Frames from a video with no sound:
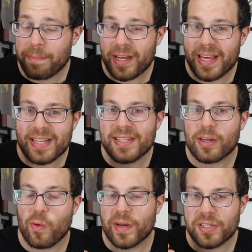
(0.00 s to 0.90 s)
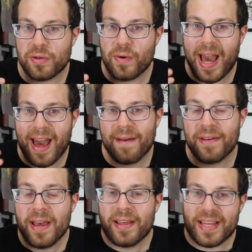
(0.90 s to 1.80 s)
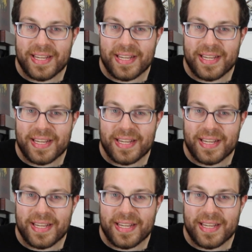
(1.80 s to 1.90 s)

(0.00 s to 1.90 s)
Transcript: but is it going to have the